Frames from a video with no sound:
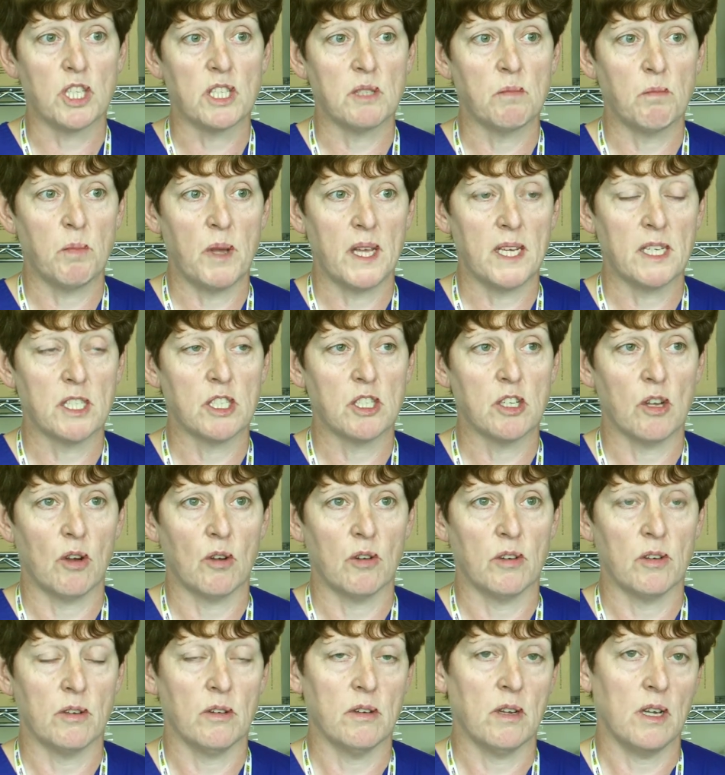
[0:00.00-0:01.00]
is based
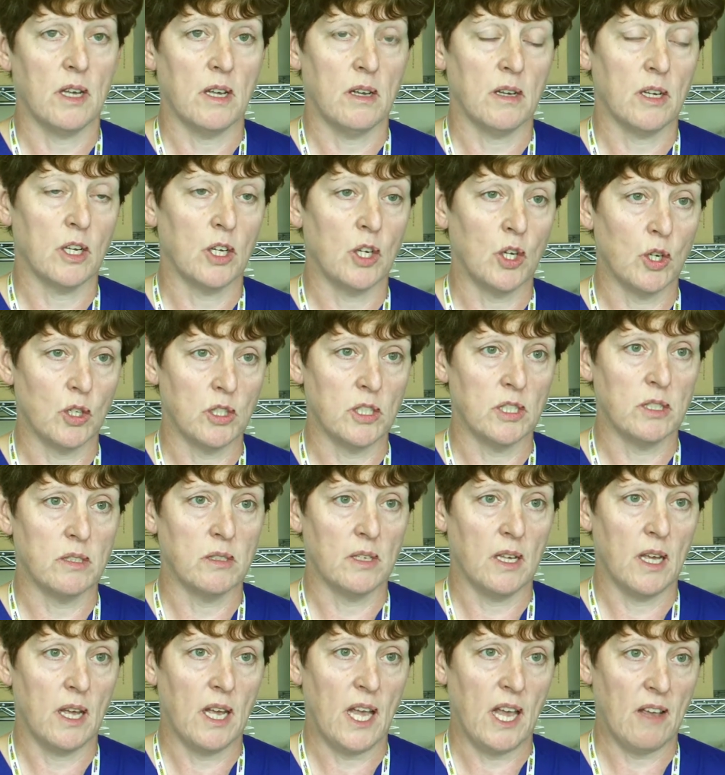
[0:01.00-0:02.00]
on good
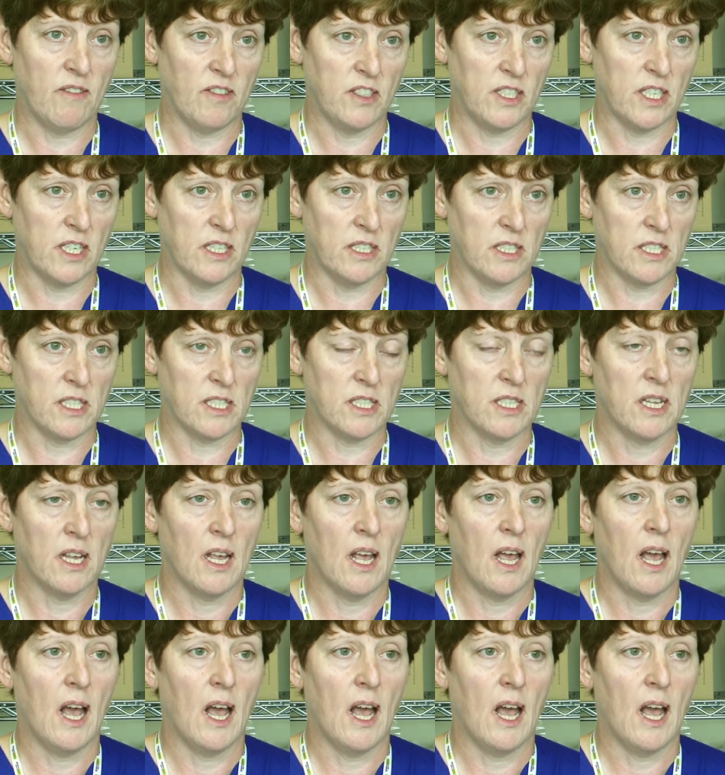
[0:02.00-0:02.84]
evidence.